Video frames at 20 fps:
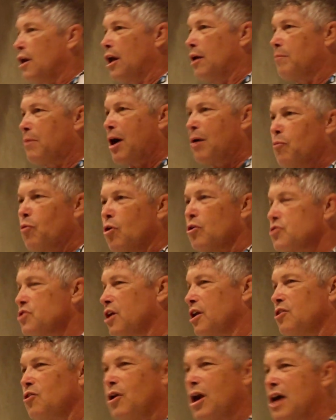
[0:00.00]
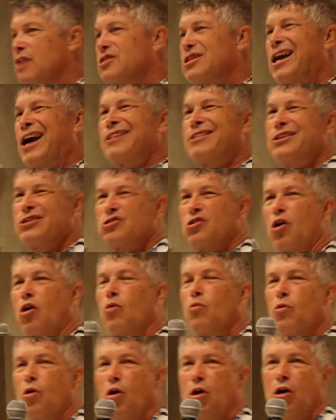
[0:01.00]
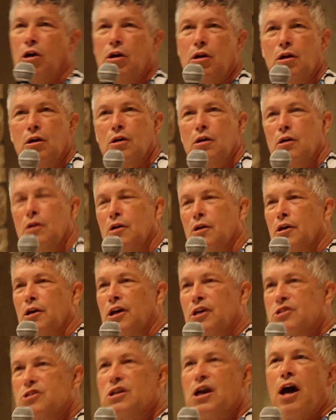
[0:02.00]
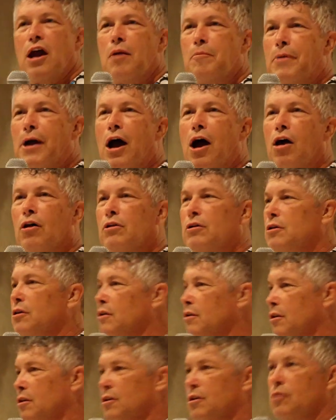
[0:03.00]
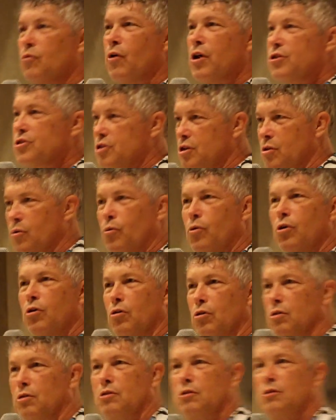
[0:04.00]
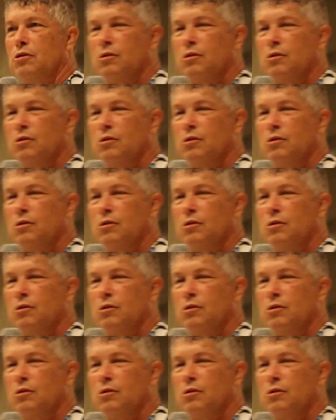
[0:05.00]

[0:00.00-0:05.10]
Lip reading: And Bob Wall said, you guys got this all wrong. It's not about the rest of the world.